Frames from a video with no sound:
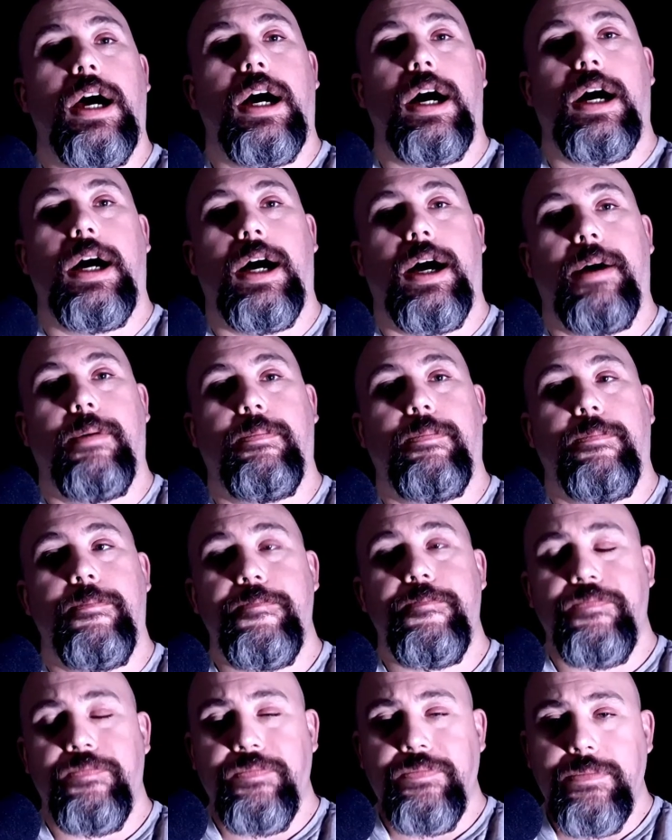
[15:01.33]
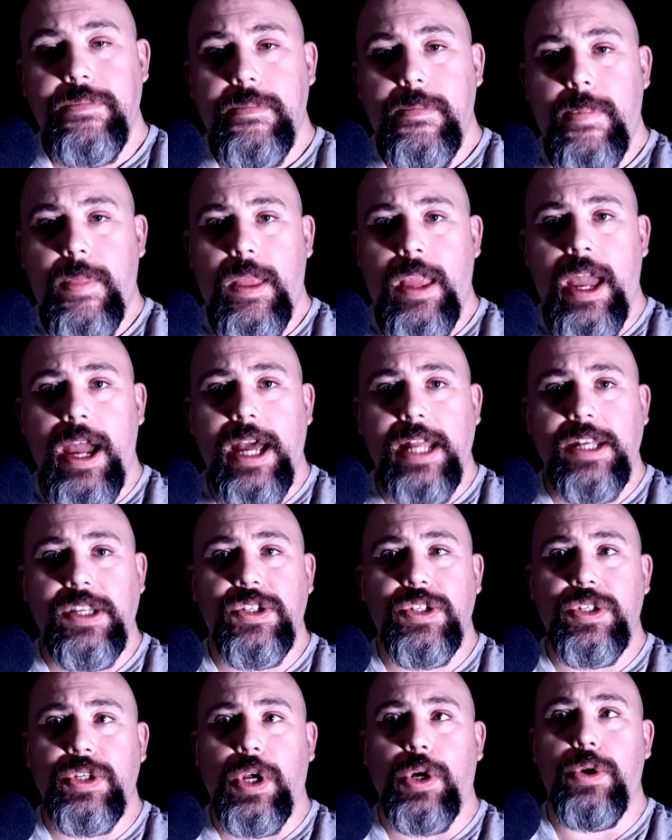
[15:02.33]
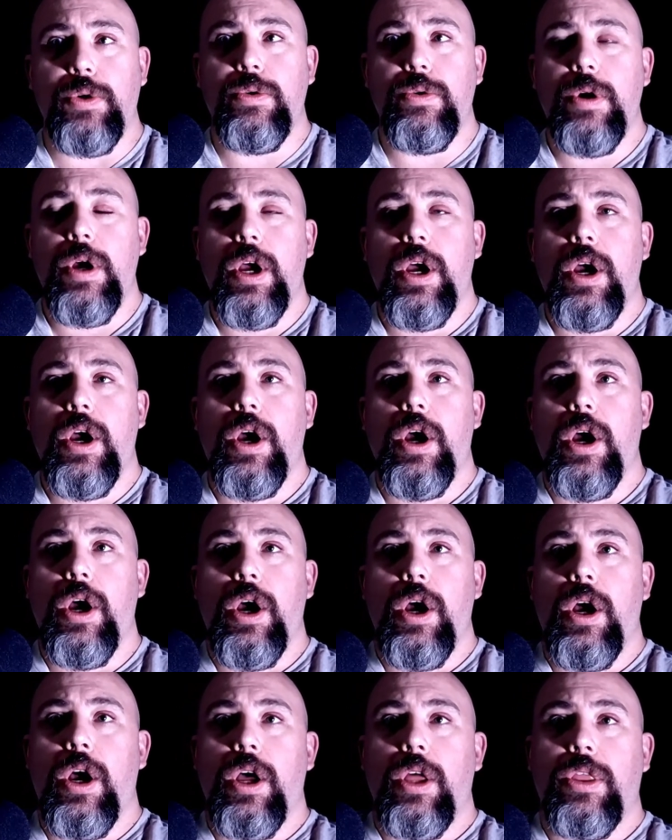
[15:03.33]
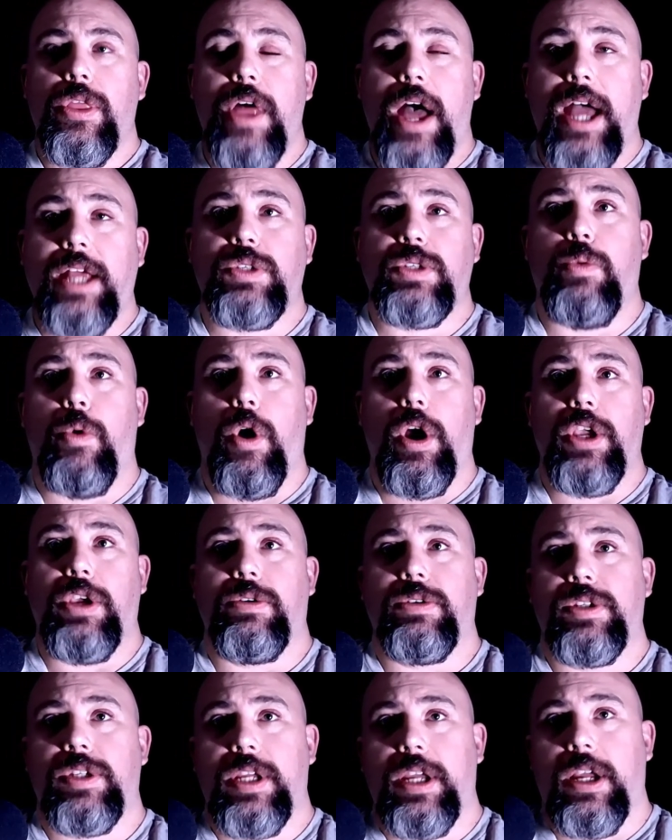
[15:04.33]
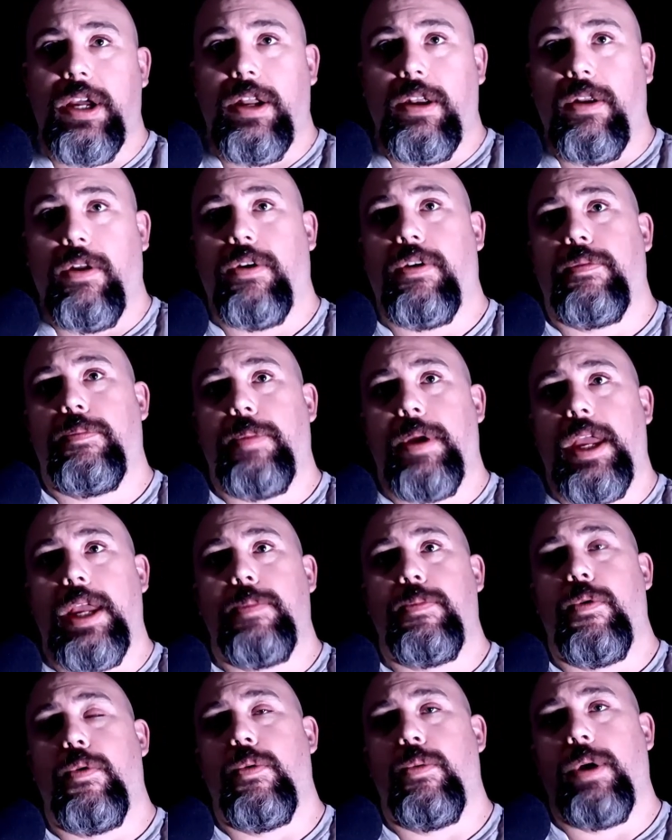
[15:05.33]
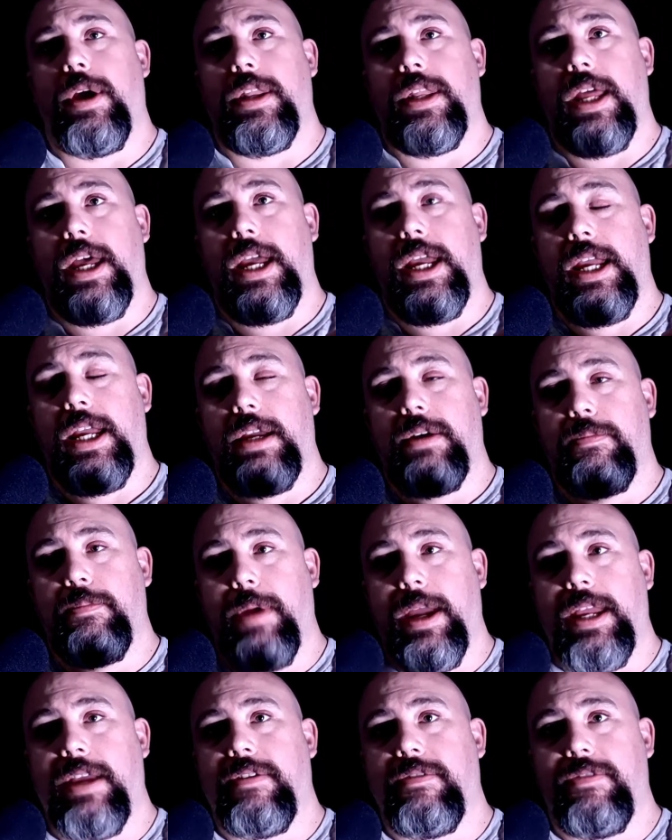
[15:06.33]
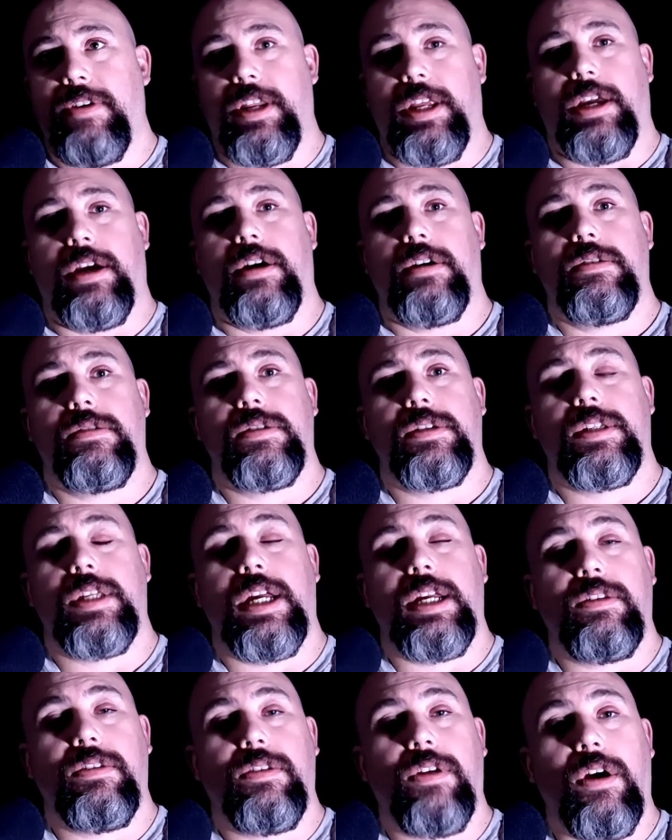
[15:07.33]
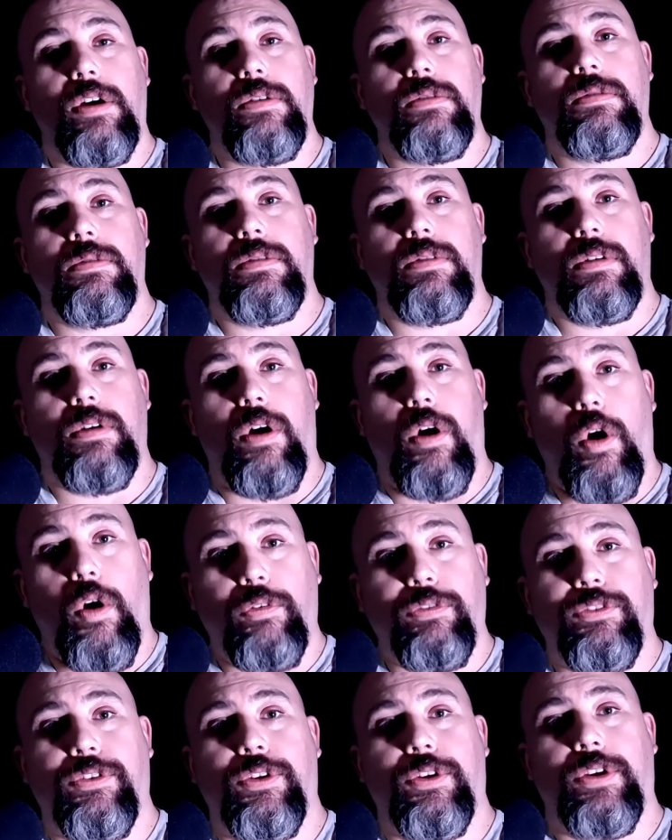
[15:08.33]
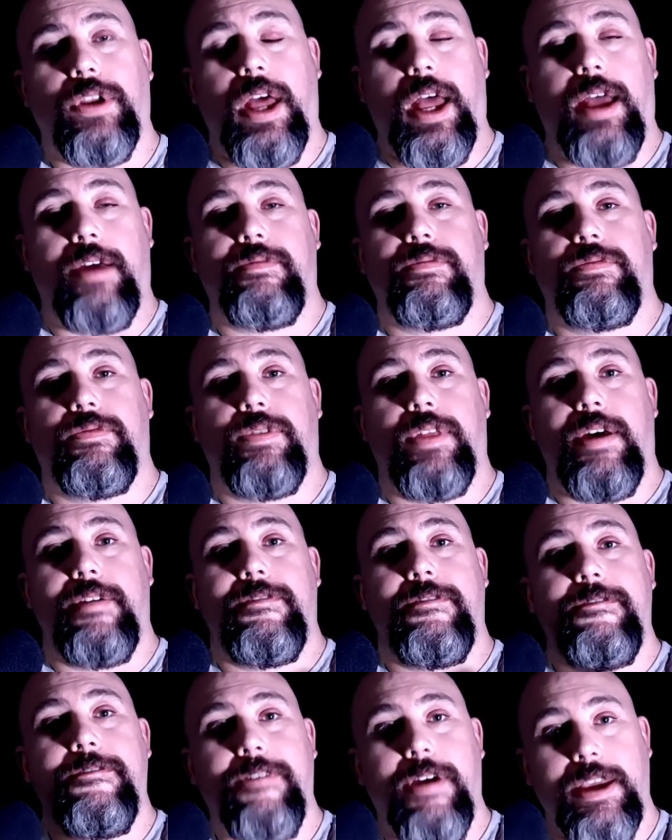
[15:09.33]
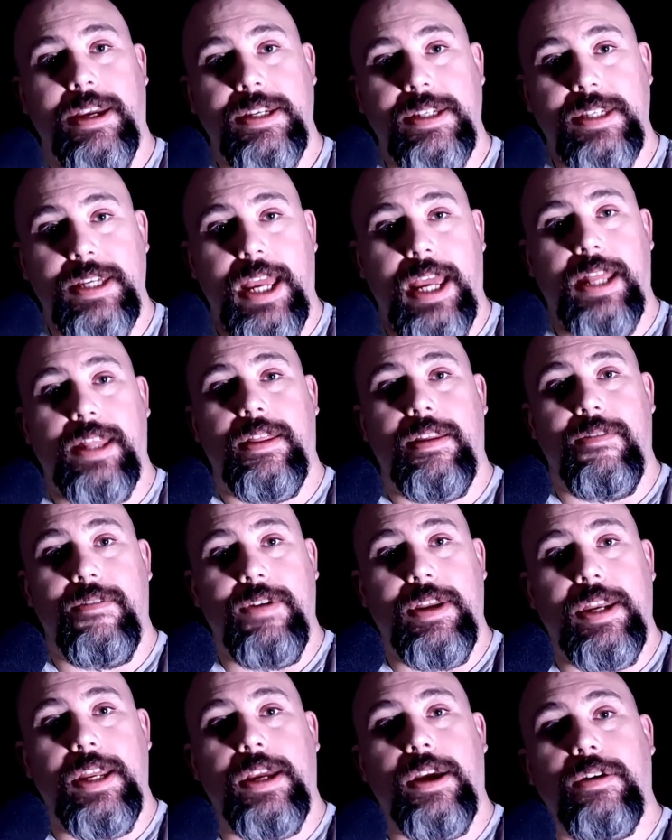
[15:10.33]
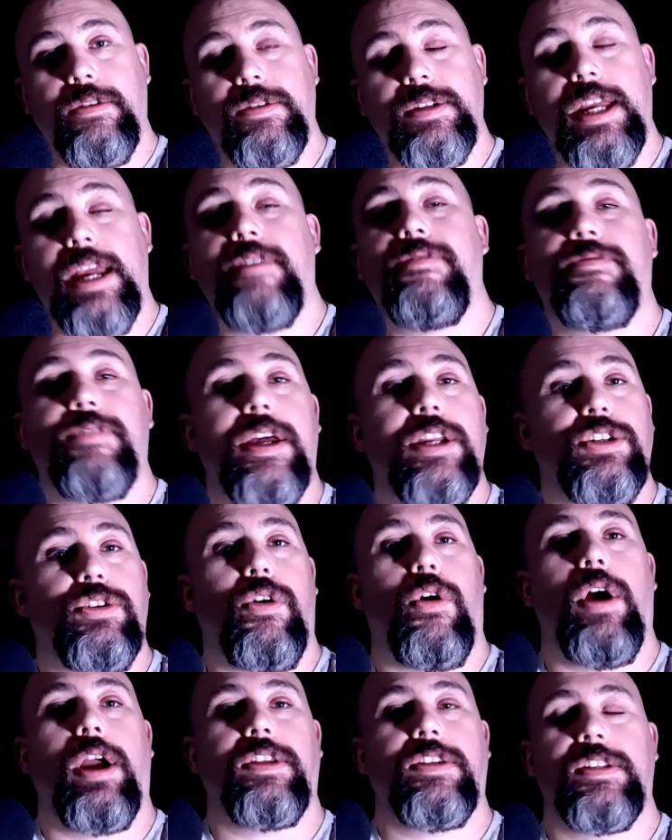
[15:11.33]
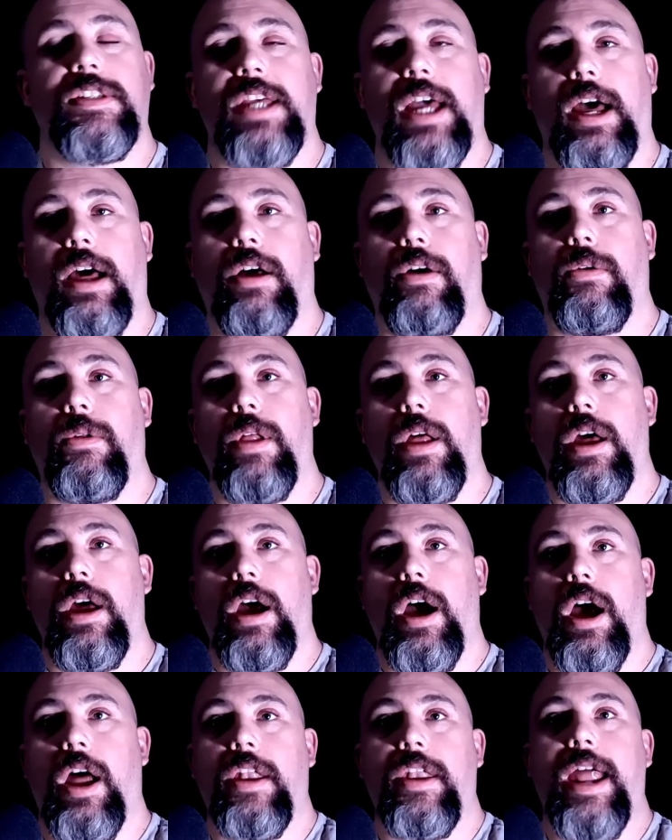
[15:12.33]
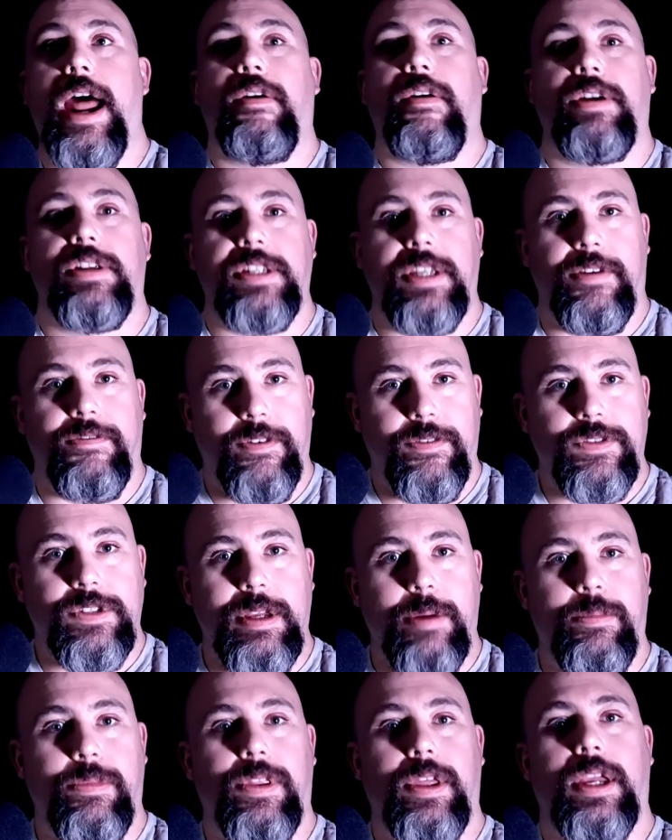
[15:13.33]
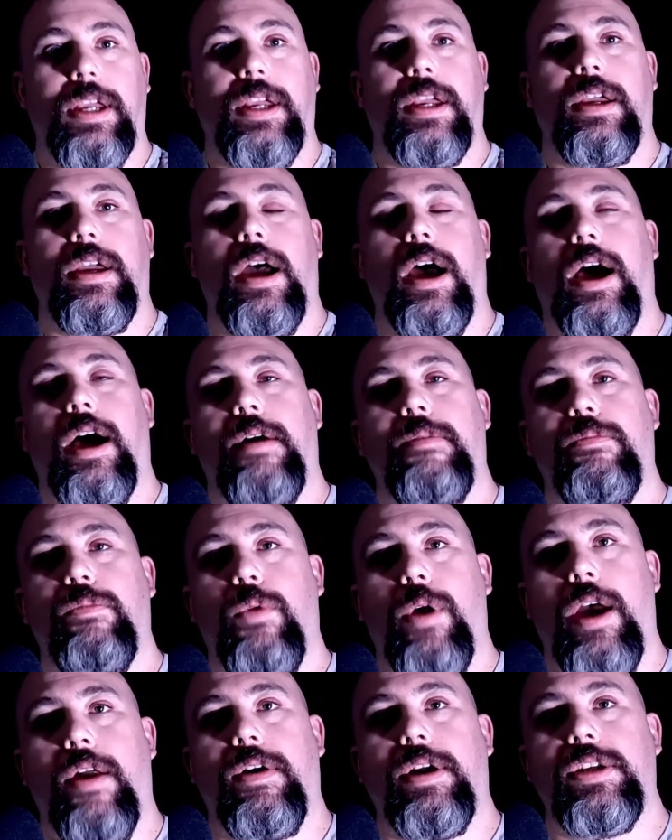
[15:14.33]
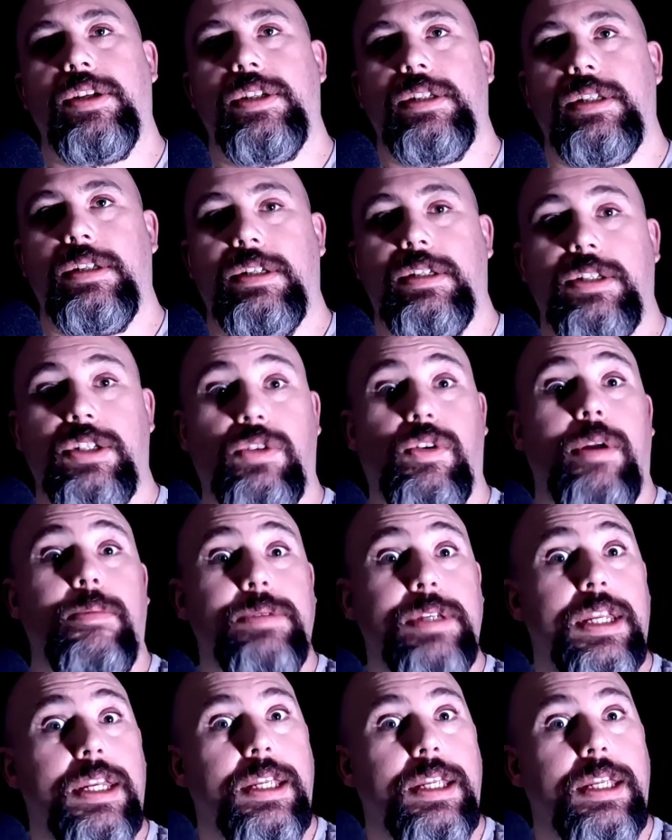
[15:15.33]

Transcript: And so that's why you'll see a lot of people when they make videos, they don't often have their face in the videos if they're trying to tell a narrative of something where it's scripted.